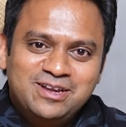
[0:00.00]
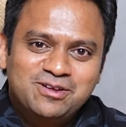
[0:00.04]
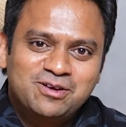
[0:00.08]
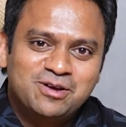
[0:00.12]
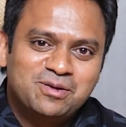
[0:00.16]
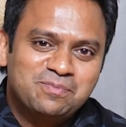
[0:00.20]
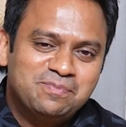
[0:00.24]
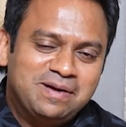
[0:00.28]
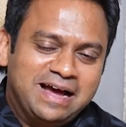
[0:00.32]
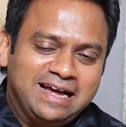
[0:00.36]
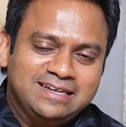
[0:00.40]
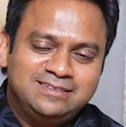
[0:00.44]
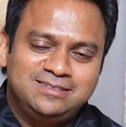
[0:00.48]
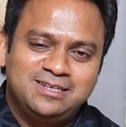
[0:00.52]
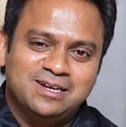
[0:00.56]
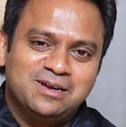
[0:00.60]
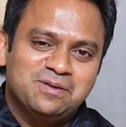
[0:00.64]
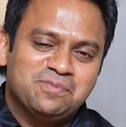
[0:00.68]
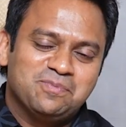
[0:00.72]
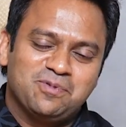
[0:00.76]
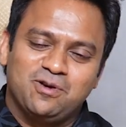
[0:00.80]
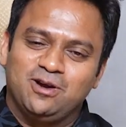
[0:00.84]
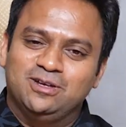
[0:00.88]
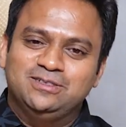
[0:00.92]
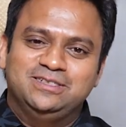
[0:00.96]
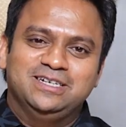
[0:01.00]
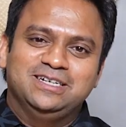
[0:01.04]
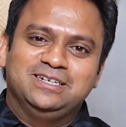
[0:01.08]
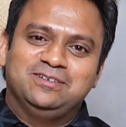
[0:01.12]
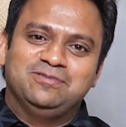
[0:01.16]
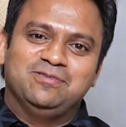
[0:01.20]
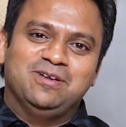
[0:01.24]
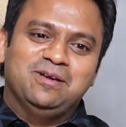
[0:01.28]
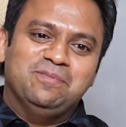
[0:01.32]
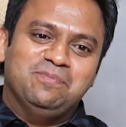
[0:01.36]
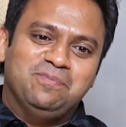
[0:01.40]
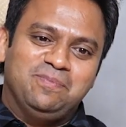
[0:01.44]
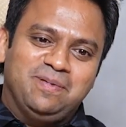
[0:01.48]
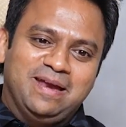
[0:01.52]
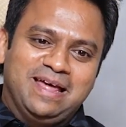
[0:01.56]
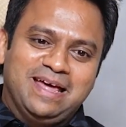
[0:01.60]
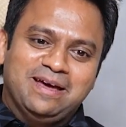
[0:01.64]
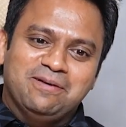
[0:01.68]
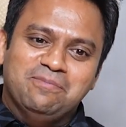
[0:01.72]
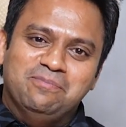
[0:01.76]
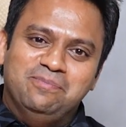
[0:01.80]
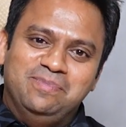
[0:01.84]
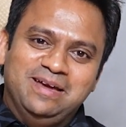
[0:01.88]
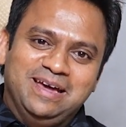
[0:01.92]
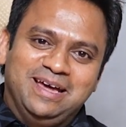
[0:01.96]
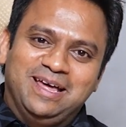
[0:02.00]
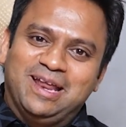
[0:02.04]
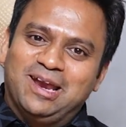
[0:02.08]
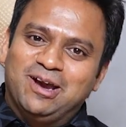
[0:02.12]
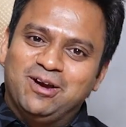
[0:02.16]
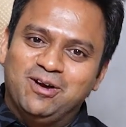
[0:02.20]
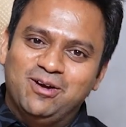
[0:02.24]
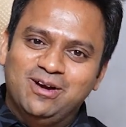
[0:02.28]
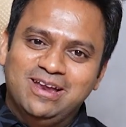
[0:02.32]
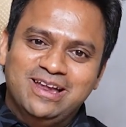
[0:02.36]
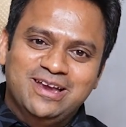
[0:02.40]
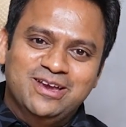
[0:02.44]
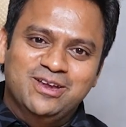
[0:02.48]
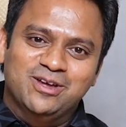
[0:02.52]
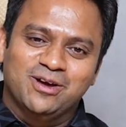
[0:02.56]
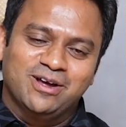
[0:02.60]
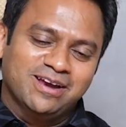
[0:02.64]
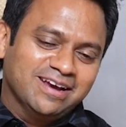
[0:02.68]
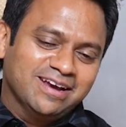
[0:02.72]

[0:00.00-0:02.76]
Your bachelor project will play a big role in your